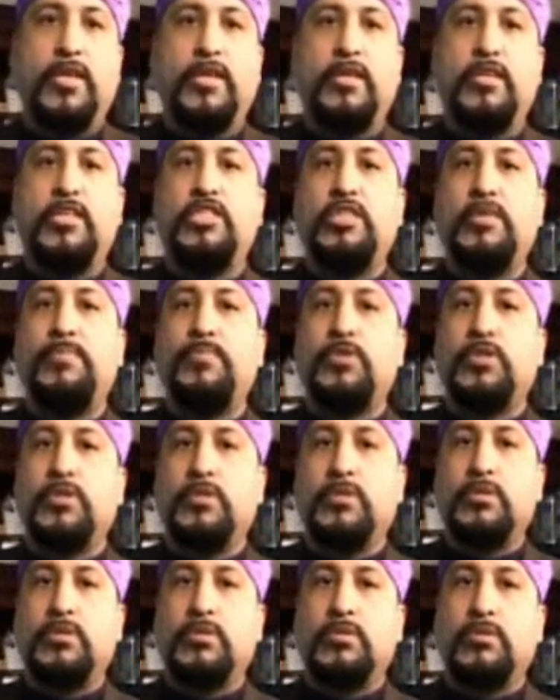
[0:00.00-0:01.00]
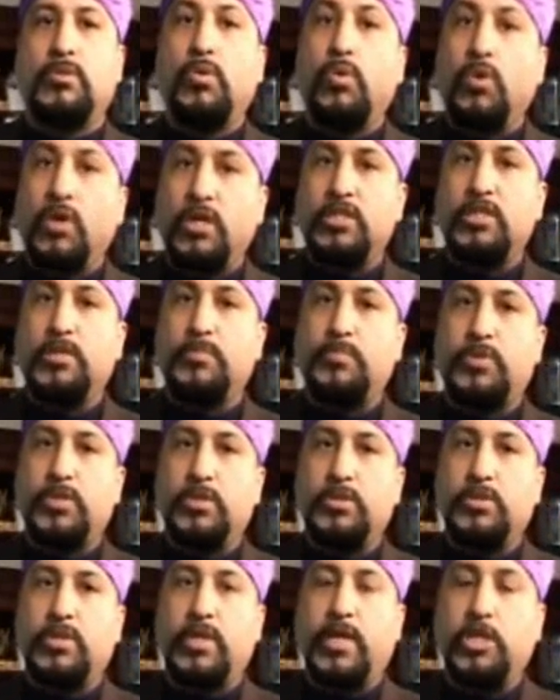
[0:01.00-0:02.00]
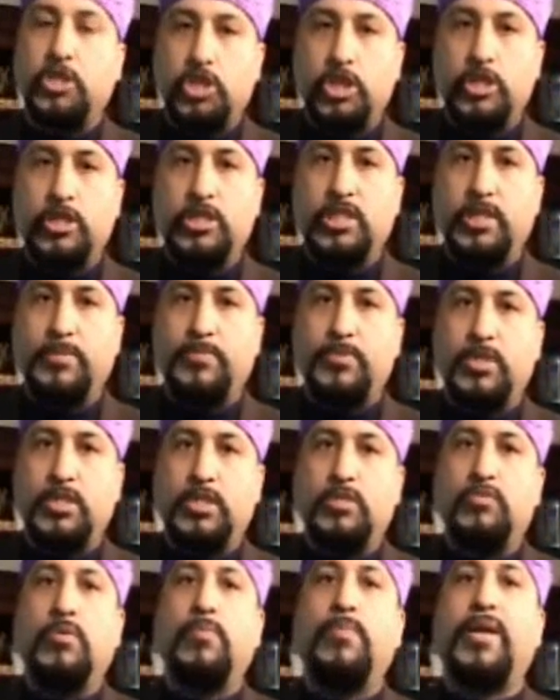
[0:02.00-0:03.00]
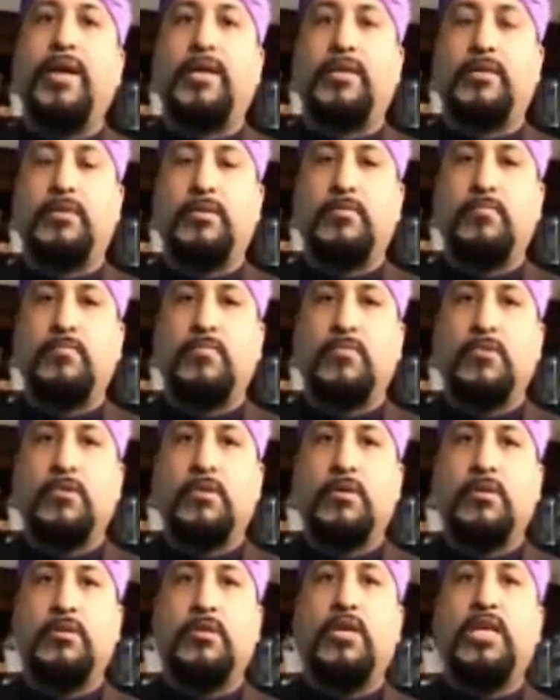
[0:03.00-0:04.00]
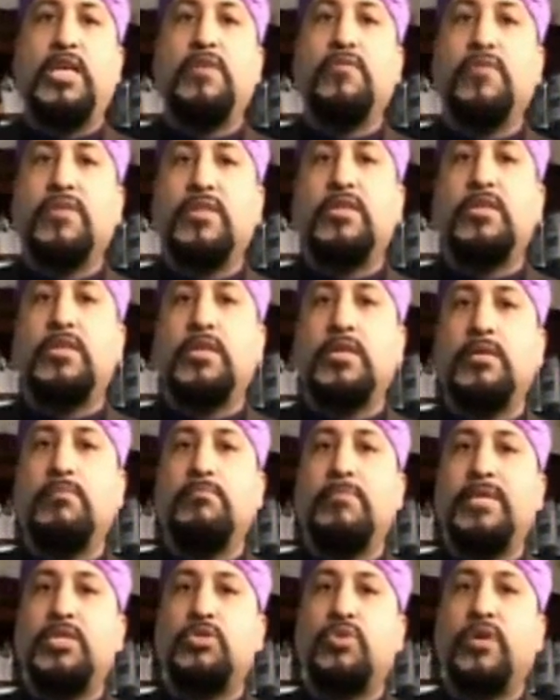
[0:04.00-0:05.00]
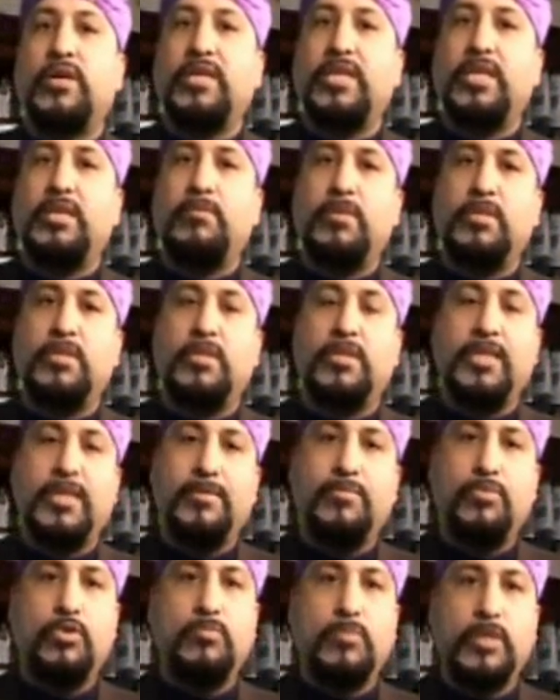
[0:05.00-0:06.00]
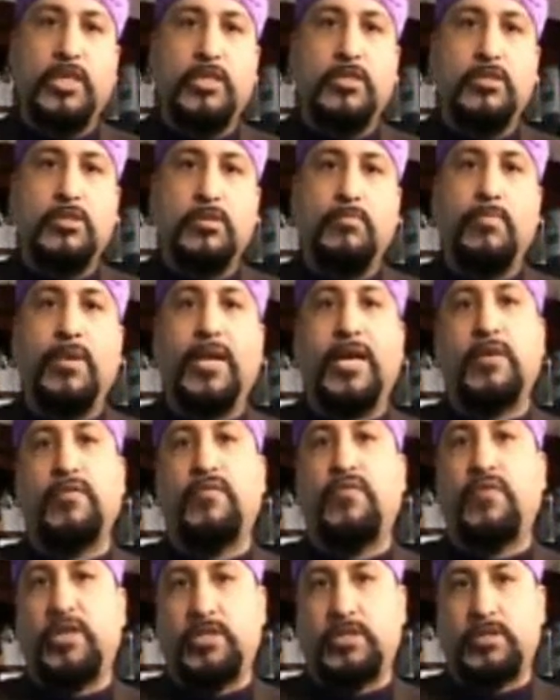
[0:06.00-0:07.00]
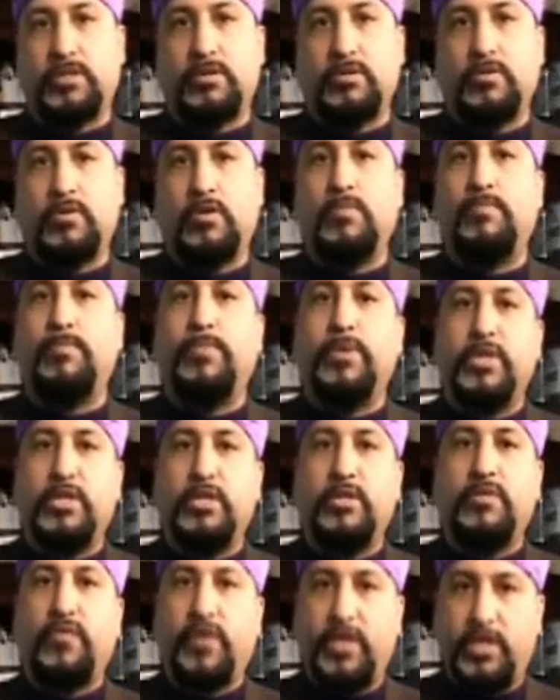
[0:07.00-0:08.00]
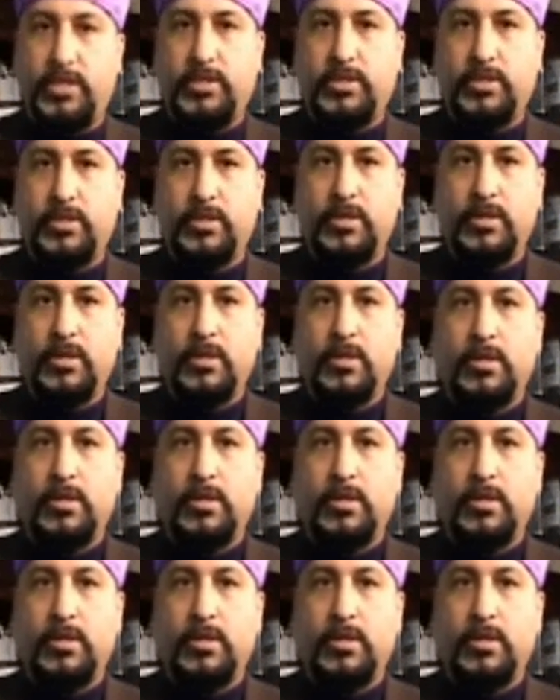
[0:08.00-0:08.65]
that Egyptians, all Egyptians, ancient Egyptians were black. The, even the term Mitzrayim in the Hebrew means black face or burnt face.